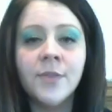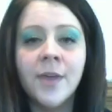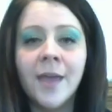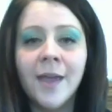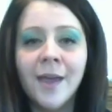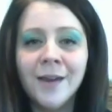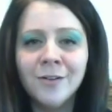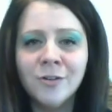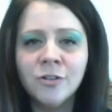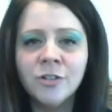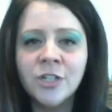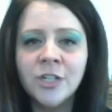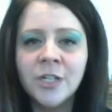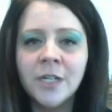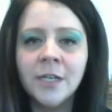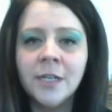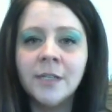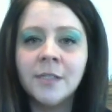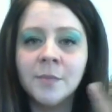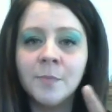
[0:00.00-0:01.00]
that
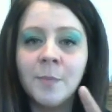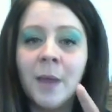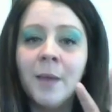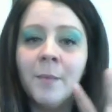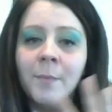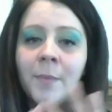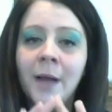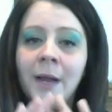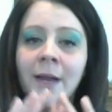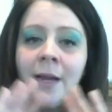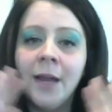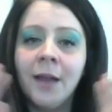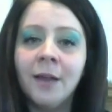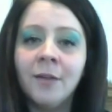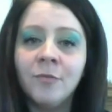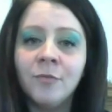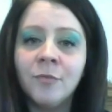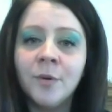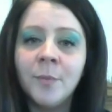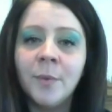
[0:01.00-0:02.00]
energy is met by
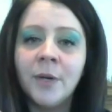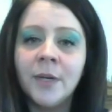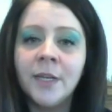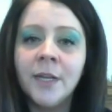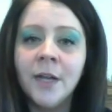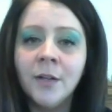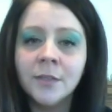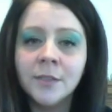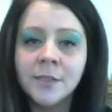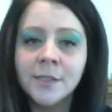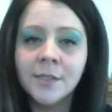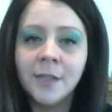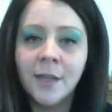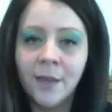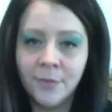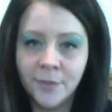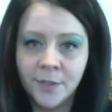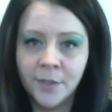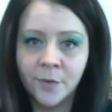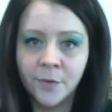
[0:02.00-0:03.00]
everybody else
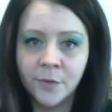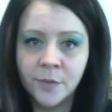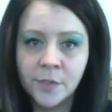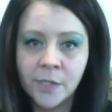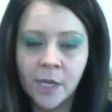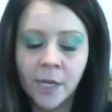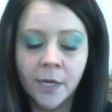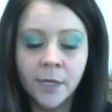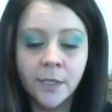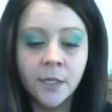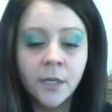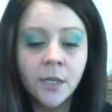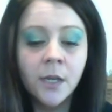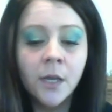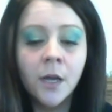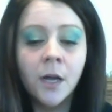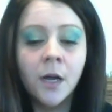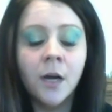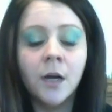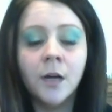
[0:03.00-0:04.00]
on the other side.
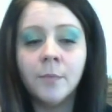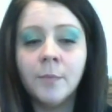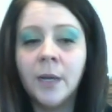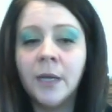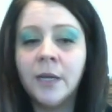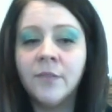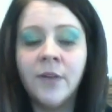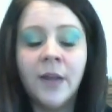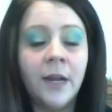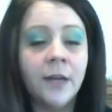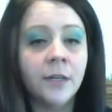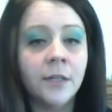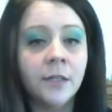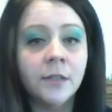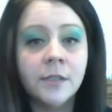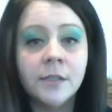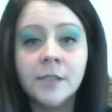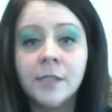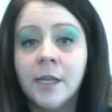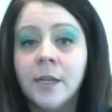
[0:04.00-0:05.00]
I've had it
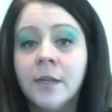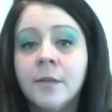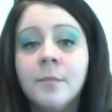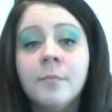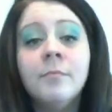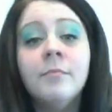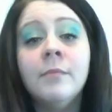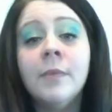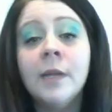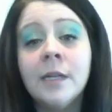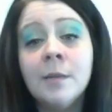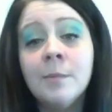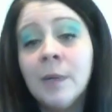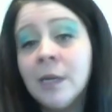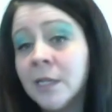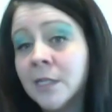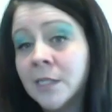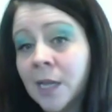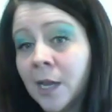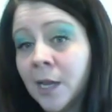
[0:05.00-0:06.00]
said many,
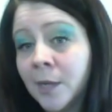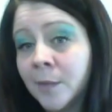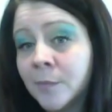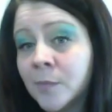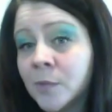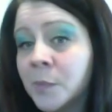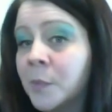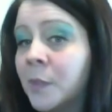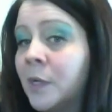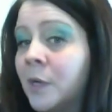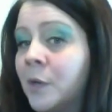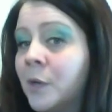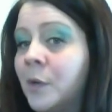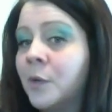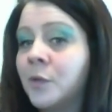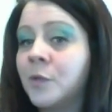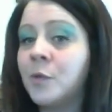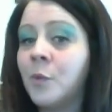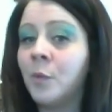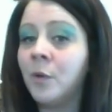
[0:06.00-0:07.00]
many times
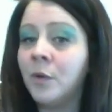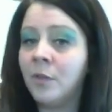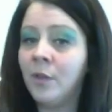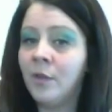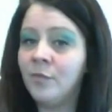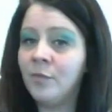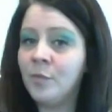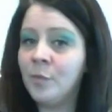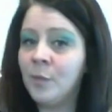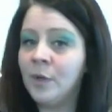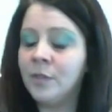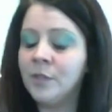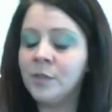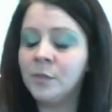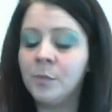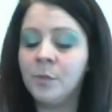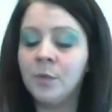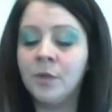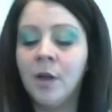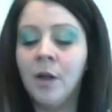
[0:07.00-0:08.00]
where your loved ones
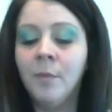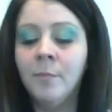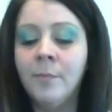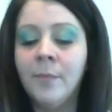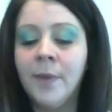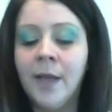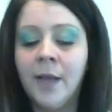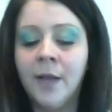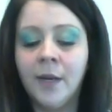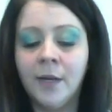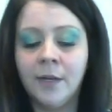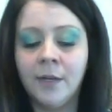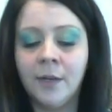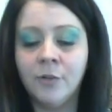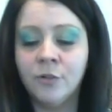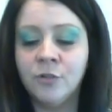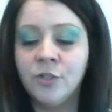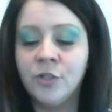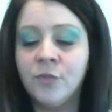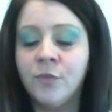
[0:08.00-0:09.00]
will come back in
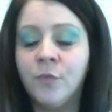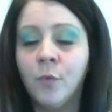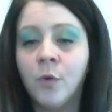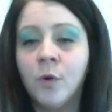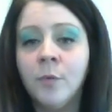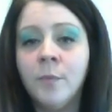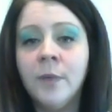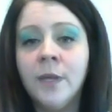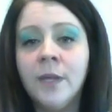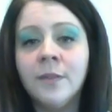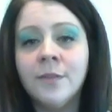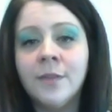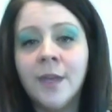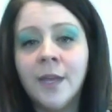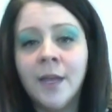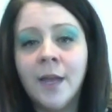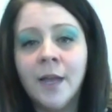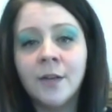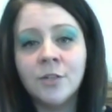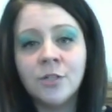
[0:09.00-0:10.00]
energy form and
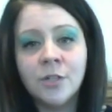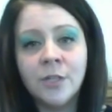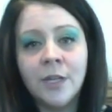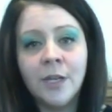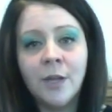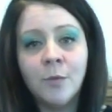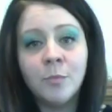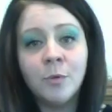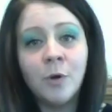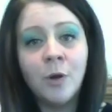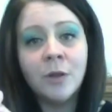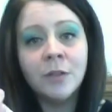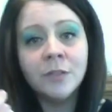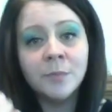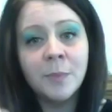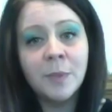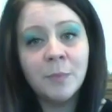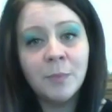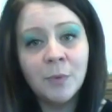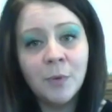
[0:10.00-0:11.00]
they actually help cross
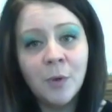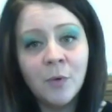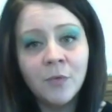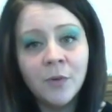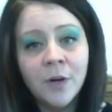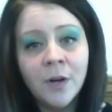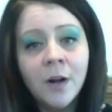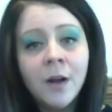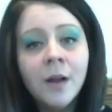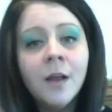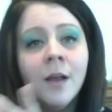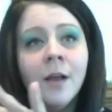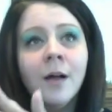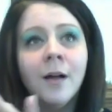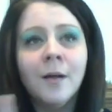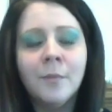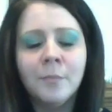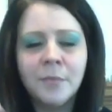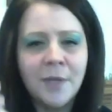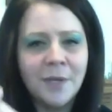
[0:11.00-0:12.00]
people over.
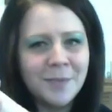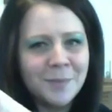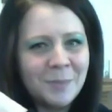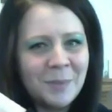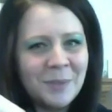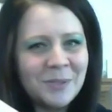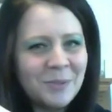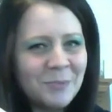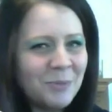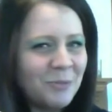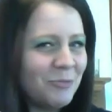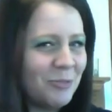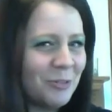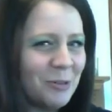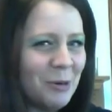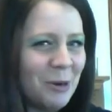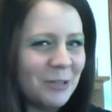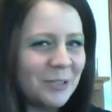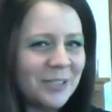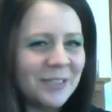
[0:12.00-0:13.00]
That's my symbol for
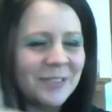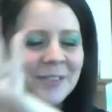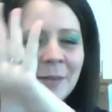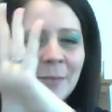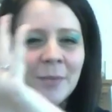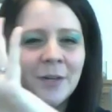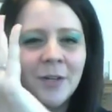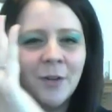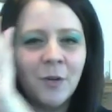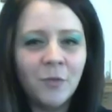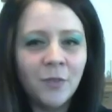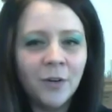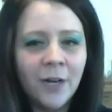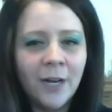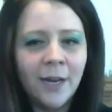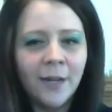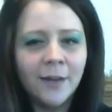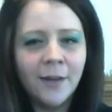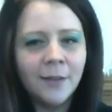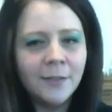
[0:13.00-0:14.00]
crossing somebody over,
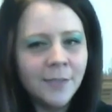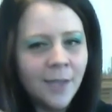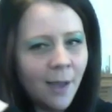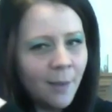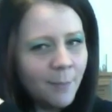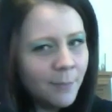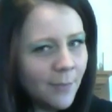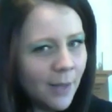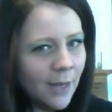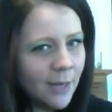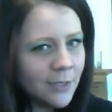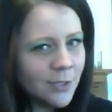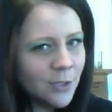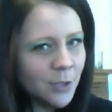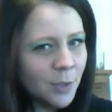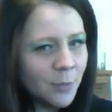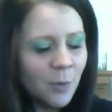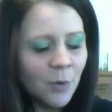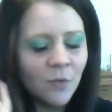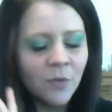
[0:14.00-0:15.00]
hand on top. I
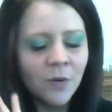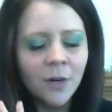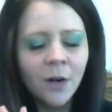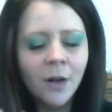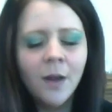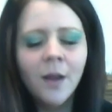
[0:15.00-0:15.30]
took them over.